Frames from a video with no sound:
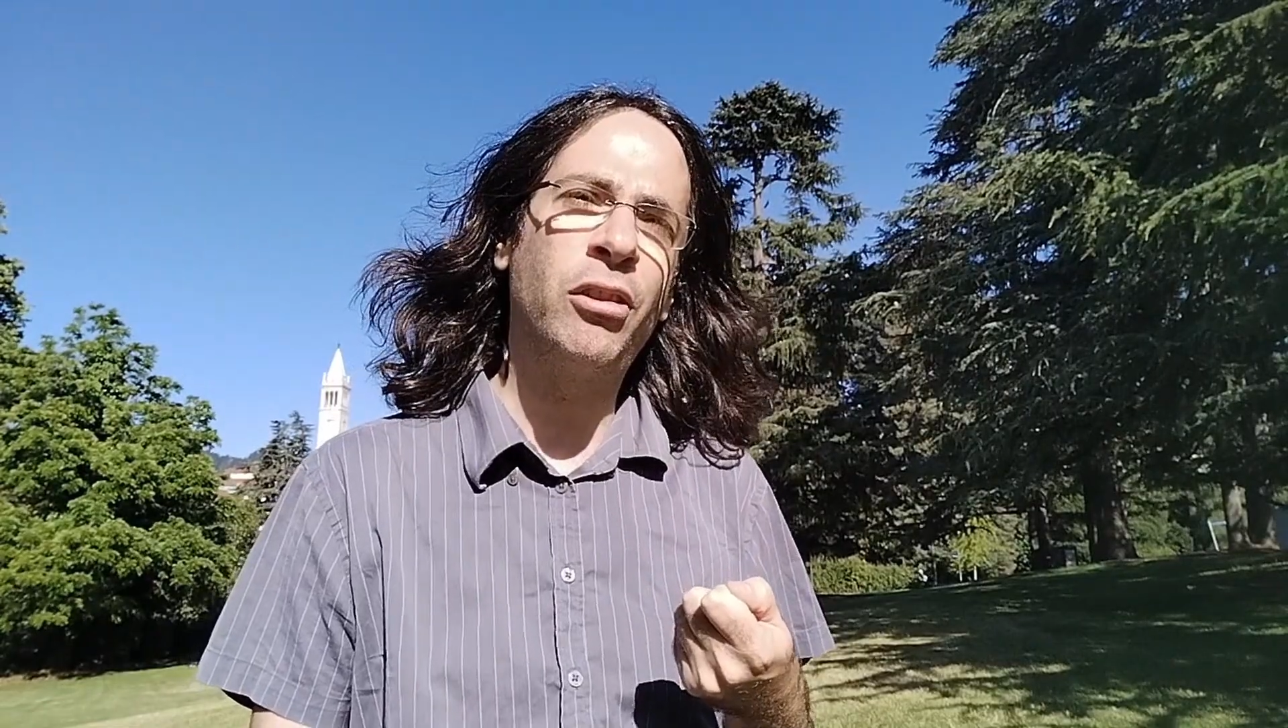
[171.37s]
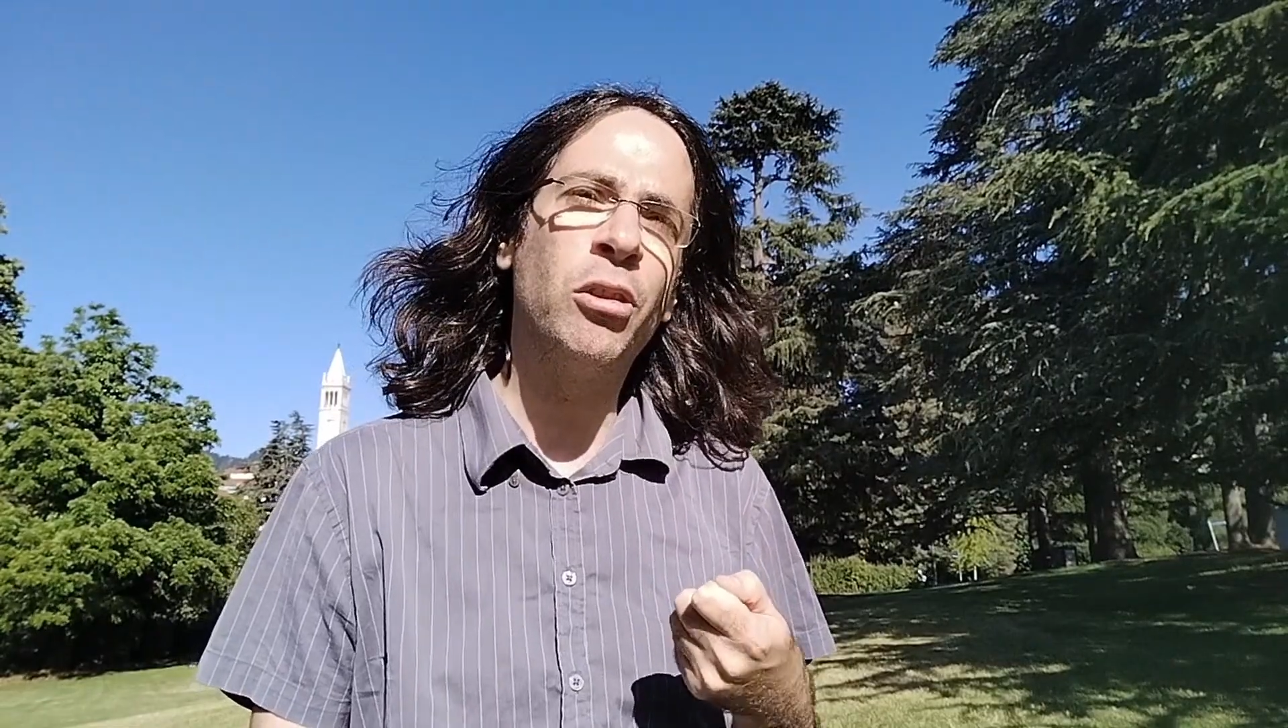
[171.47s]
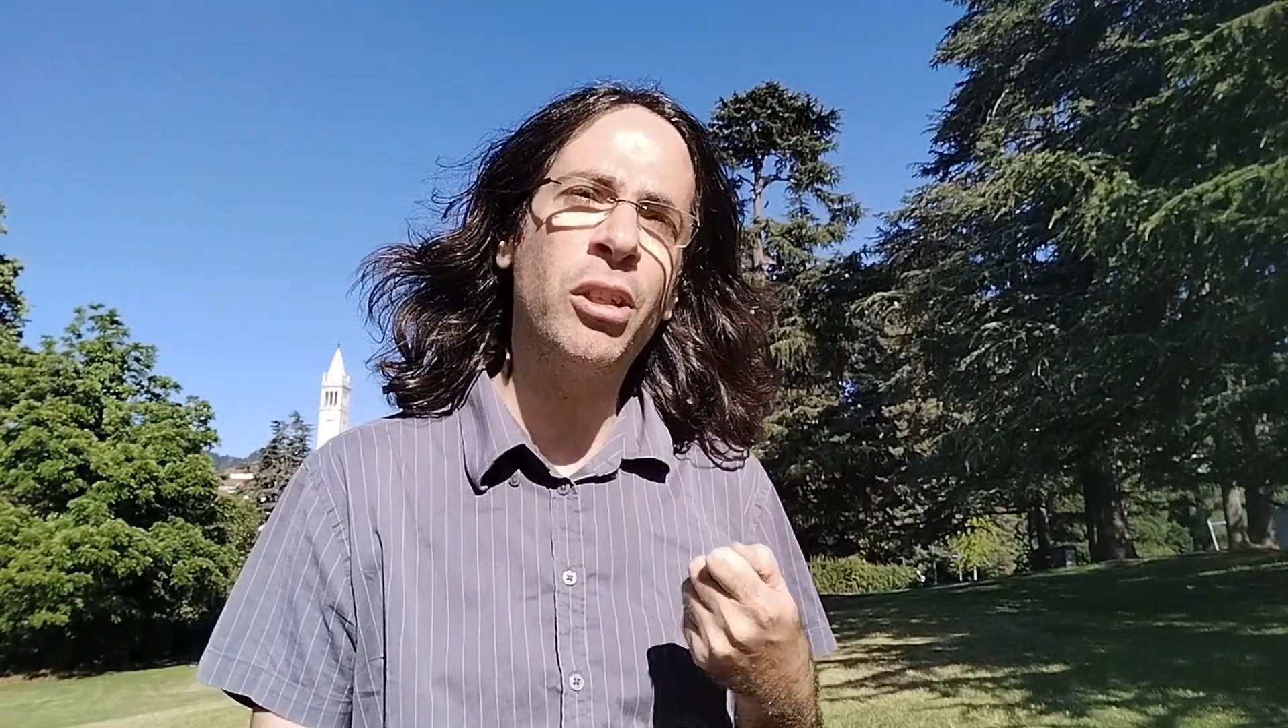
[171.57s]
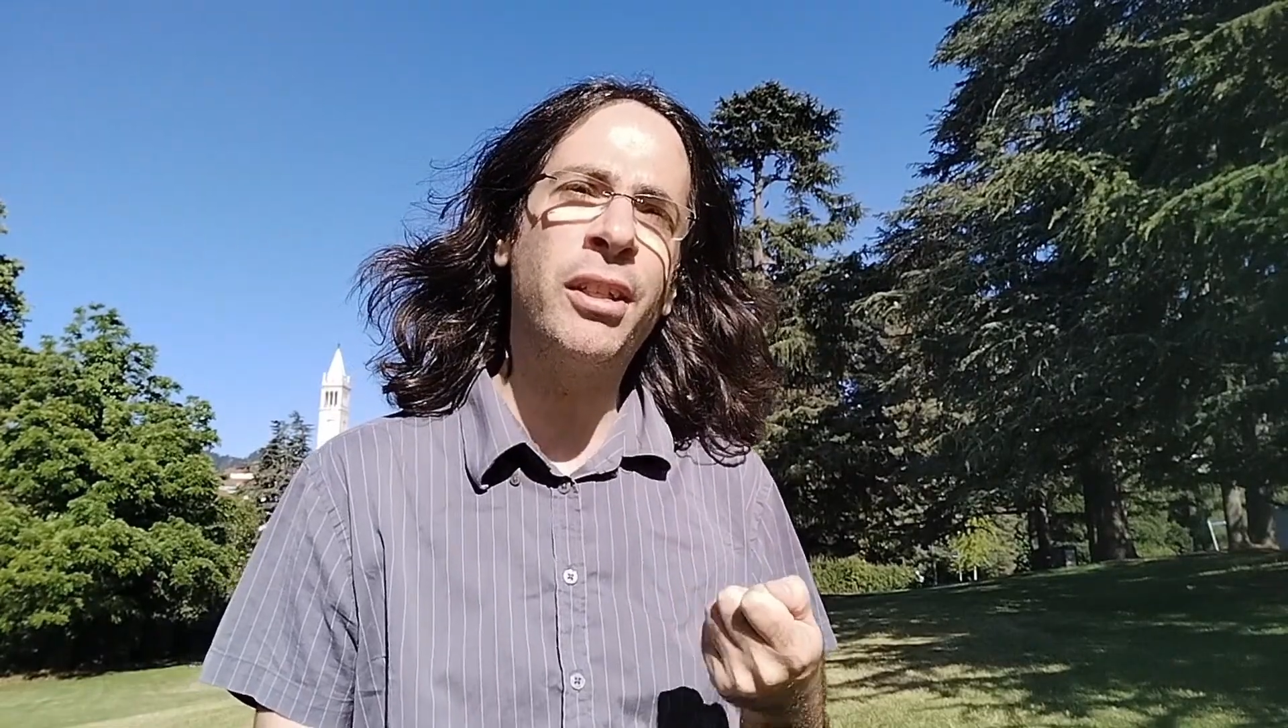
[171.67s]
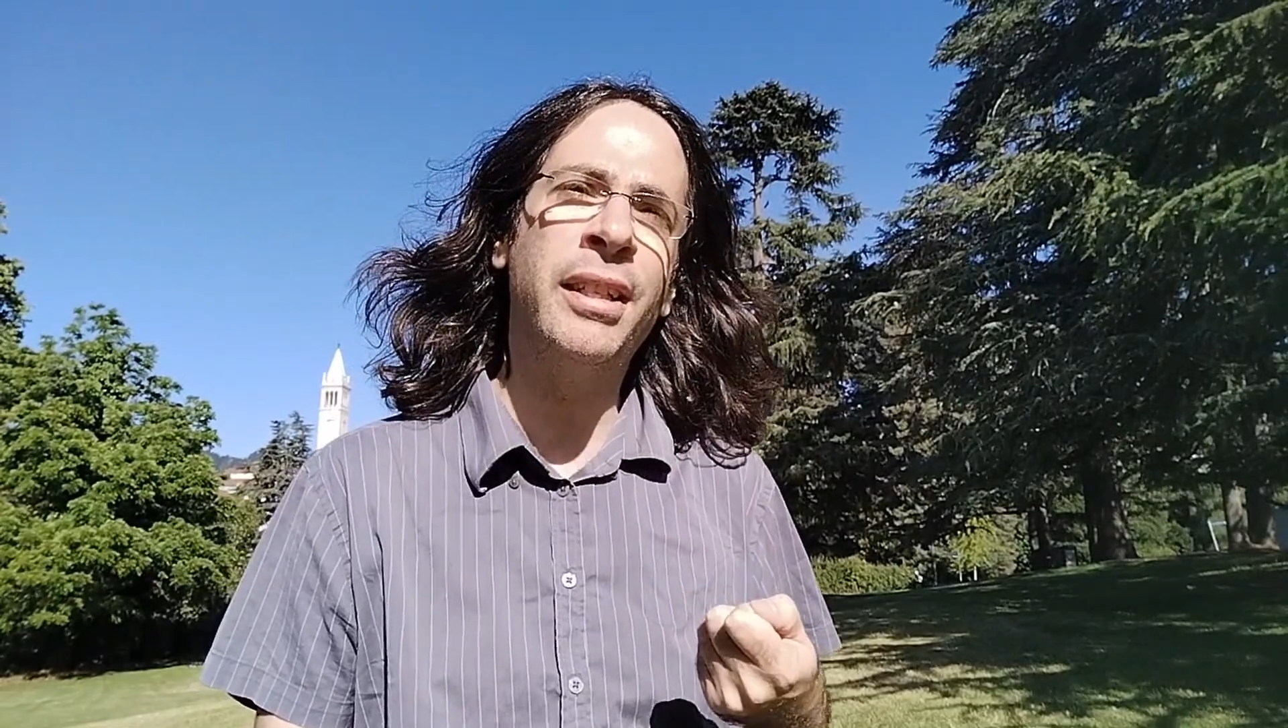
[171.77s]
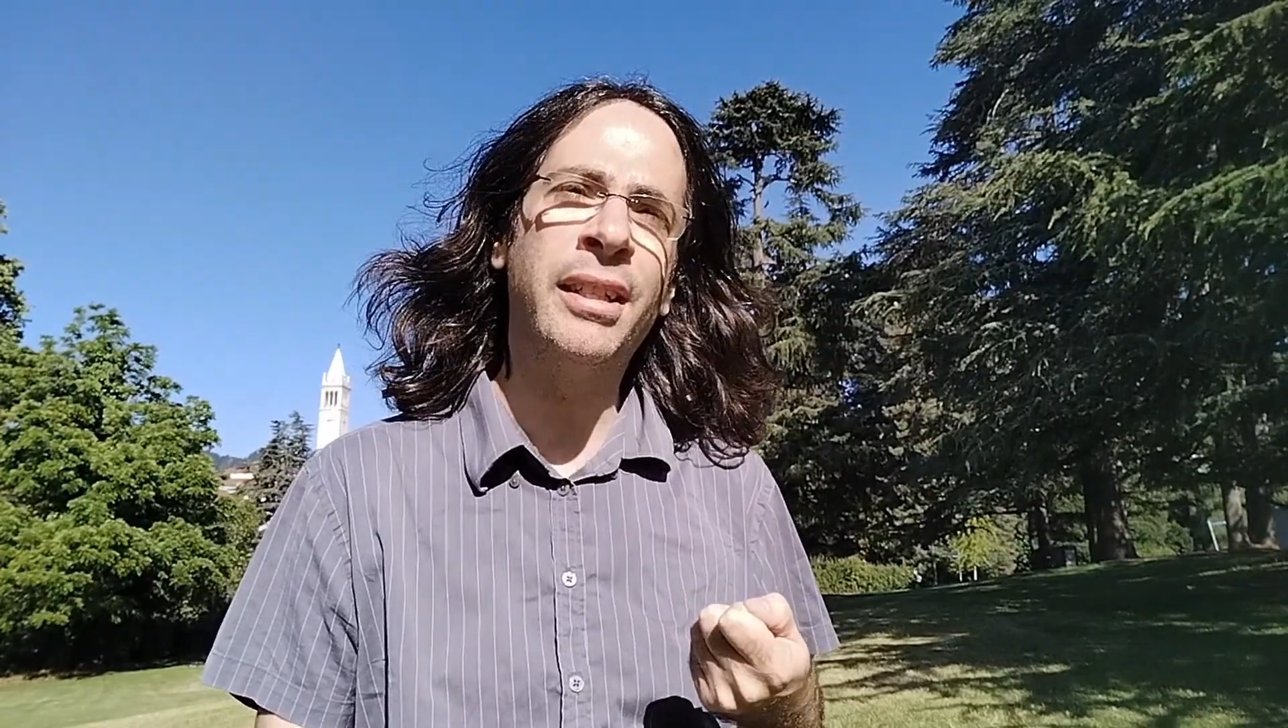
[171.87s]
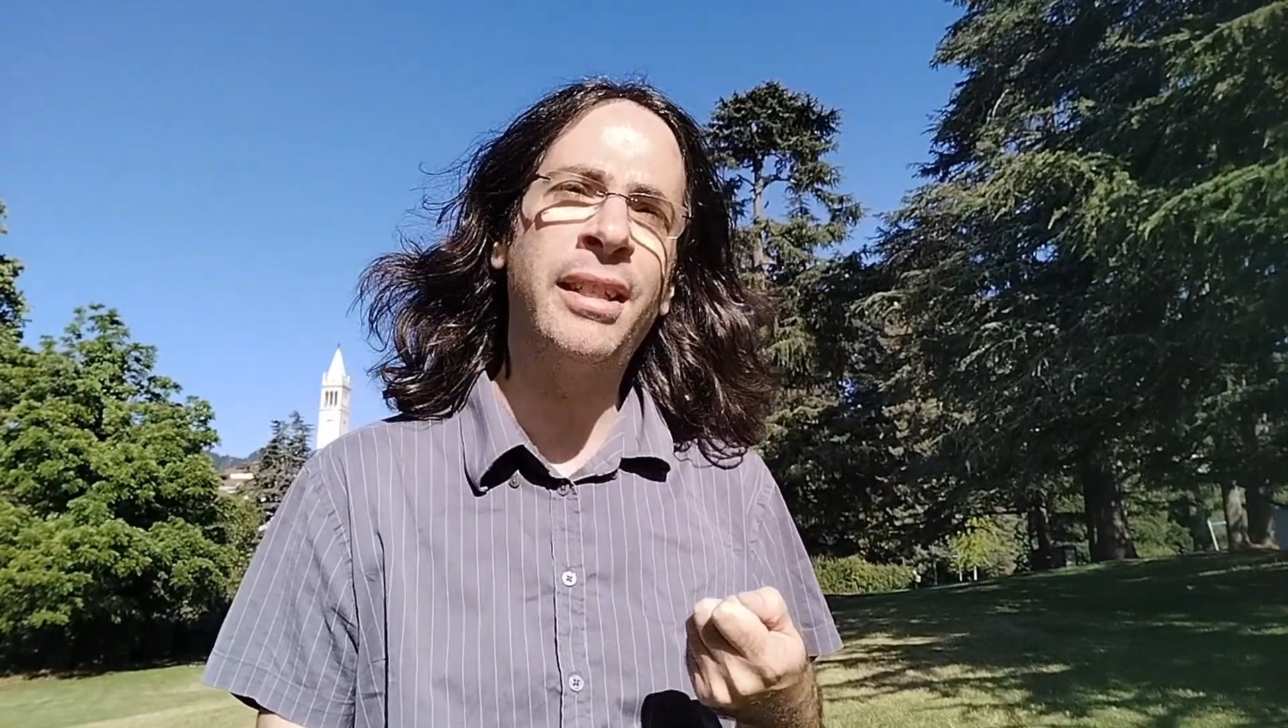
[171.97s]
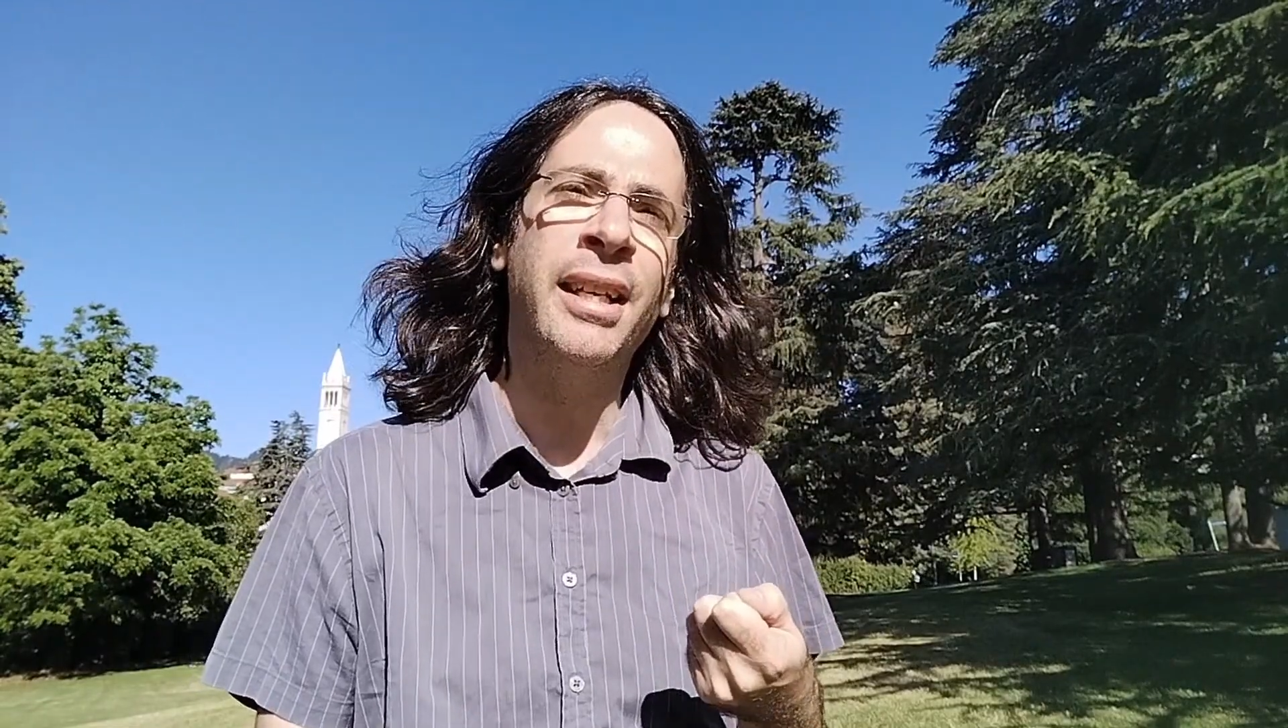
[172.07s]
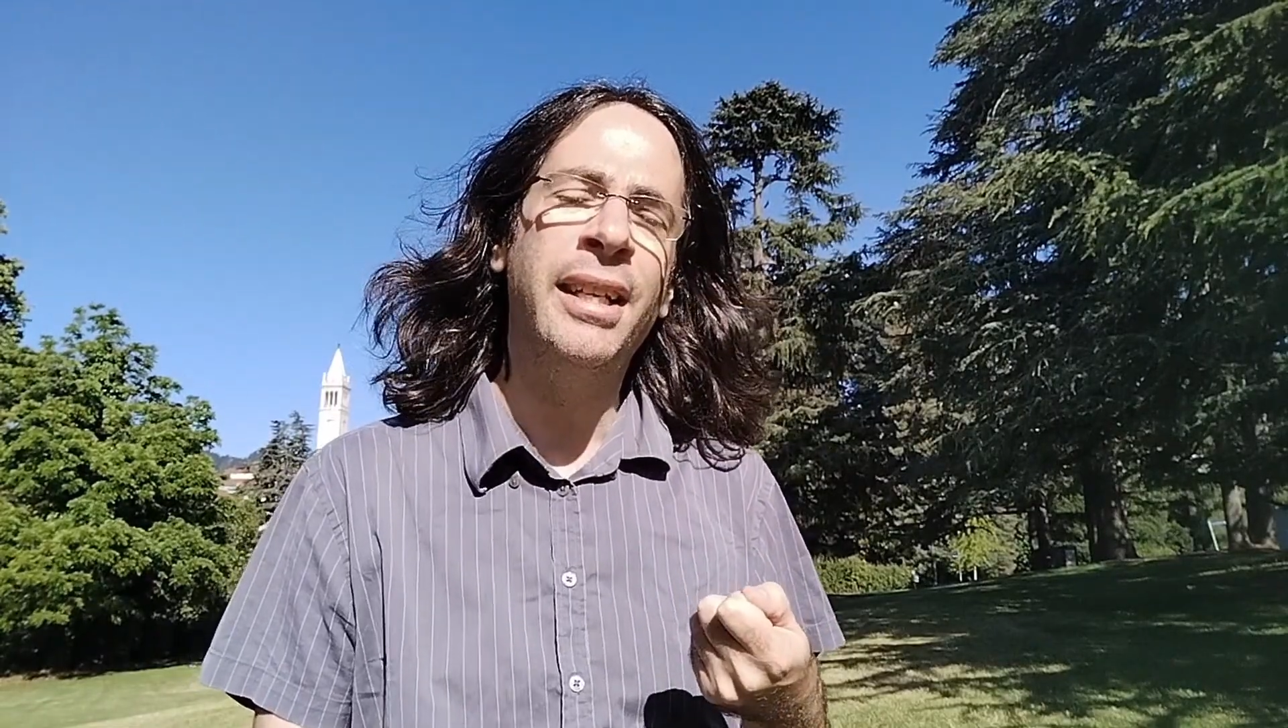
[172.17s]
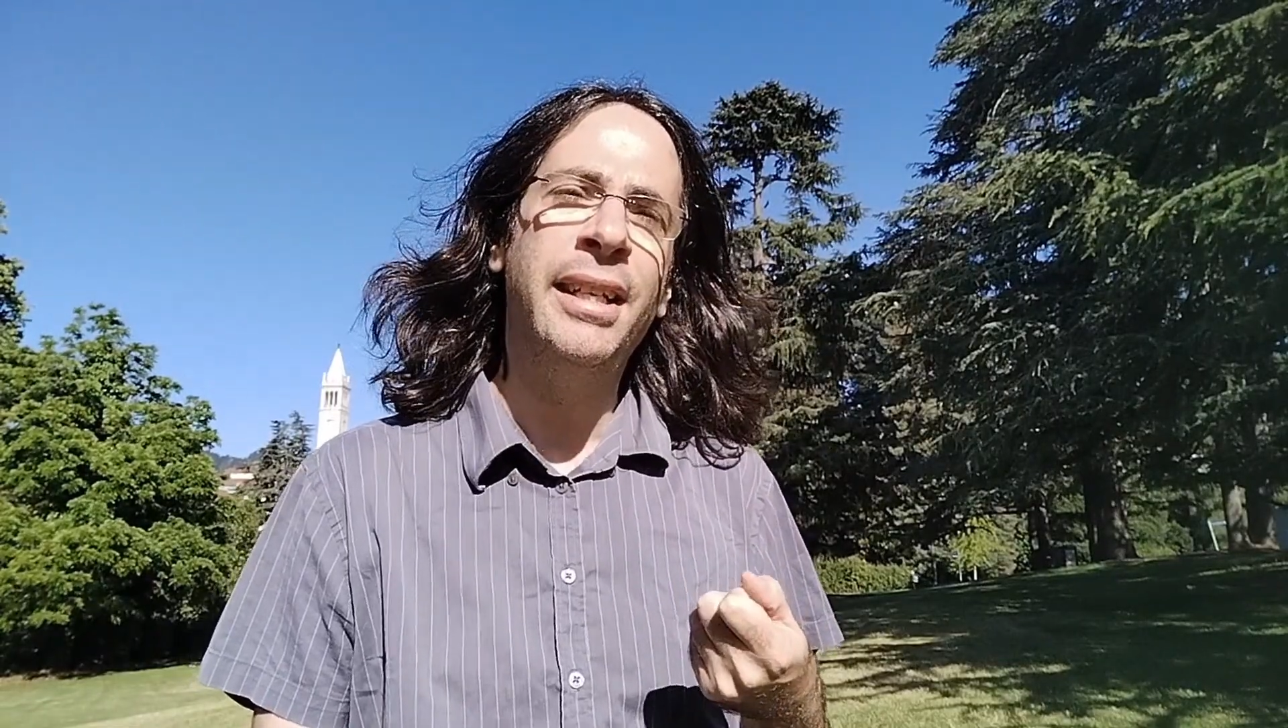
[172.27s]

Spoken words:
consciousness